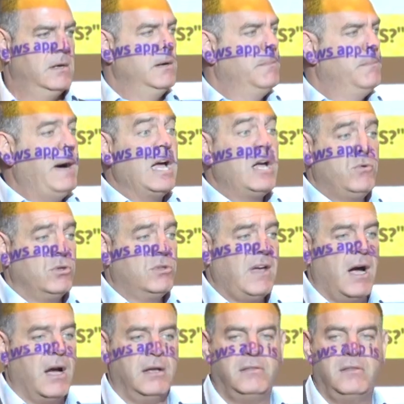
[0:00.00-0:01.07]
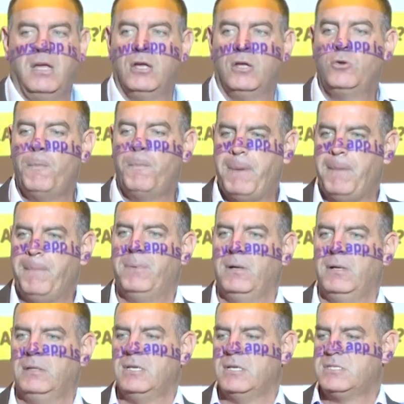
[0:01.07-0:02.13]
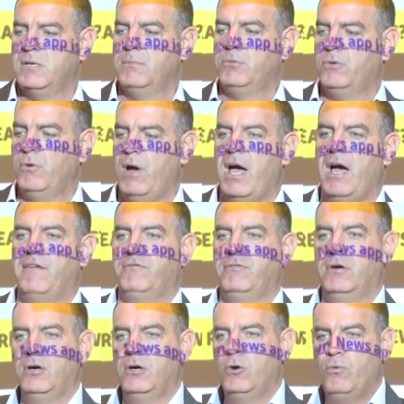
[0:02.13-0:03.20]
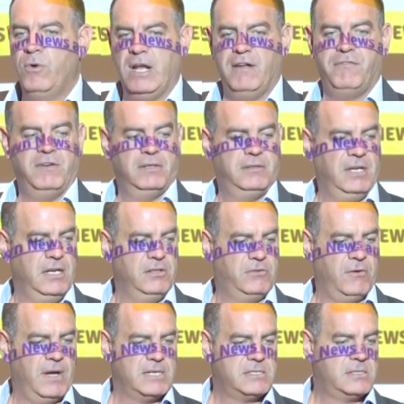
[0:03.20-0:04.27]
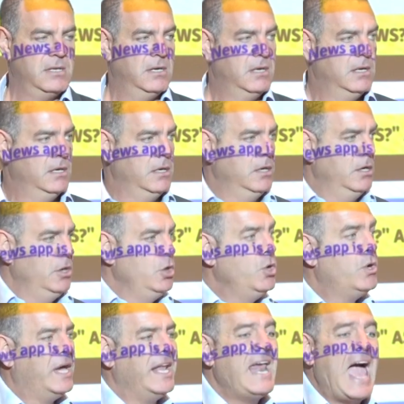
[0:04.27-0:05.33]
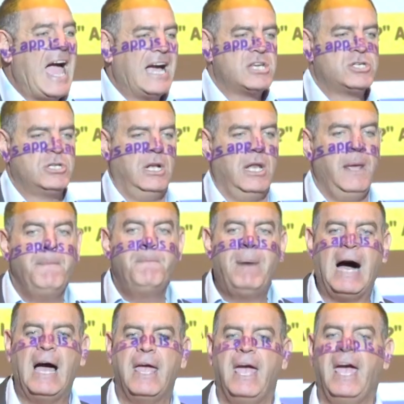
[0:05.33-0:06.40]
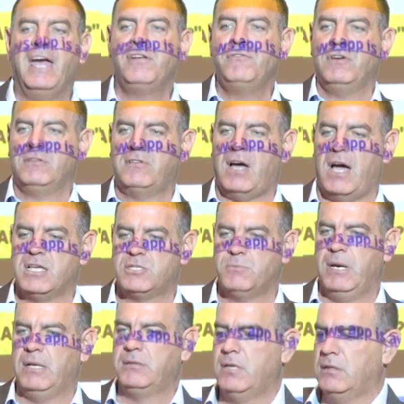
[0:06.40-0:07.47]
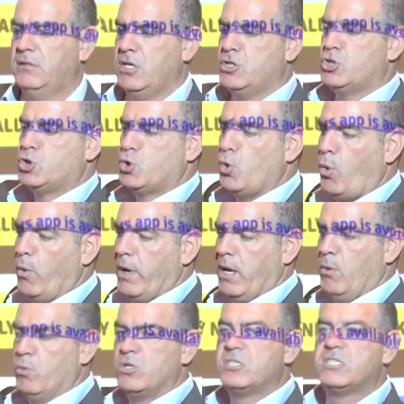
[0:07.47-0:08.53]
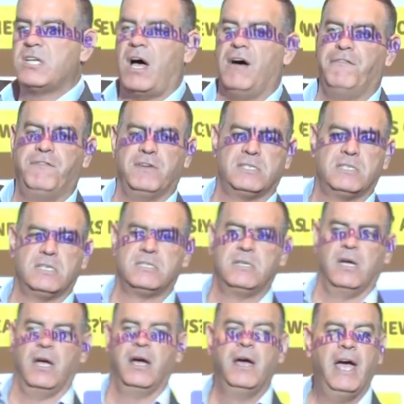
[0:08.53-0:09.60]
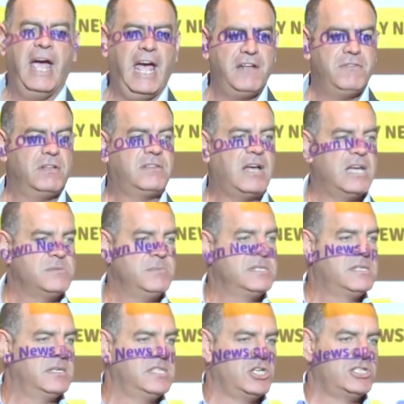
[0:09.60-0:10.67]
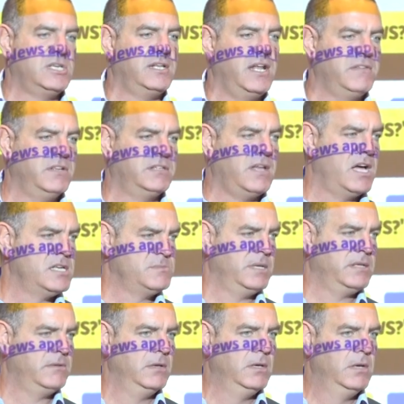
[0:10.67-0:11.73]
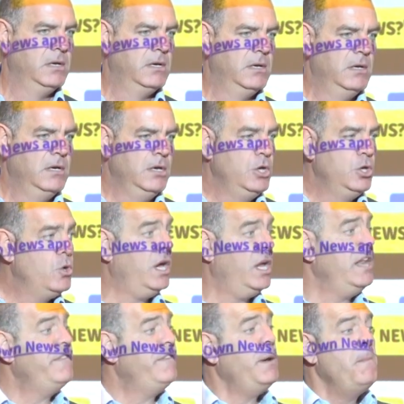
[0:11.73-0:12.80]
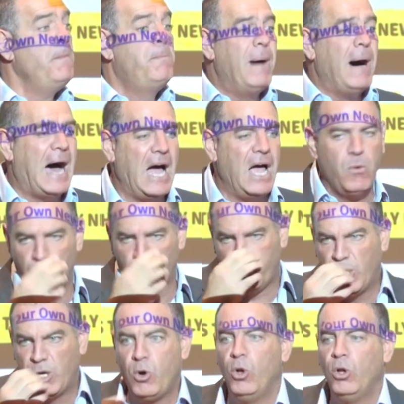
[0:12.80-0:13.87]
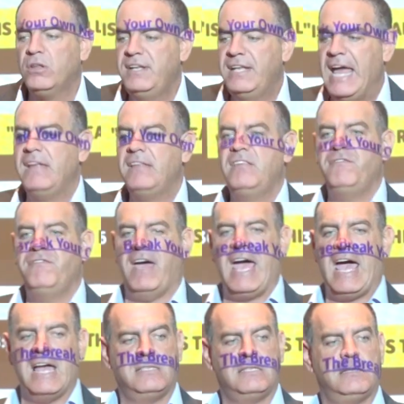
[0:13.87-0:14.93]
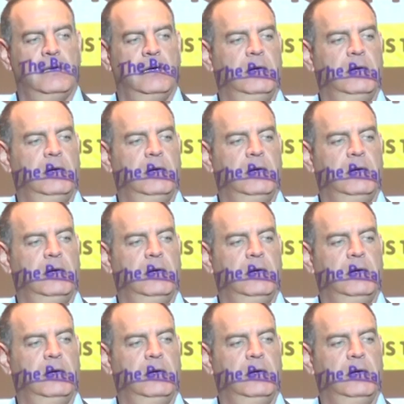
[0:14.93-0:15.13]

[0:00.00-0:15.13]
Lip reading: micro-targeting to people that seem to have relevant interest. You can actually buy advertisement that this story would surface as the advertisement, suggested advertisement. You can even buy what we call native ads,